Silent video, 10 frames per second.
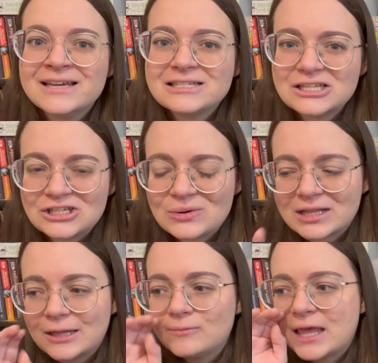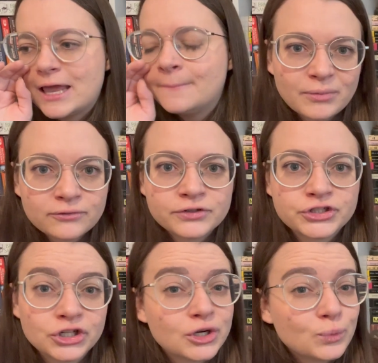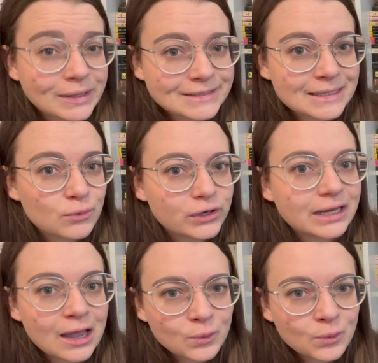to do a clip then, but for sure Wednesday morning I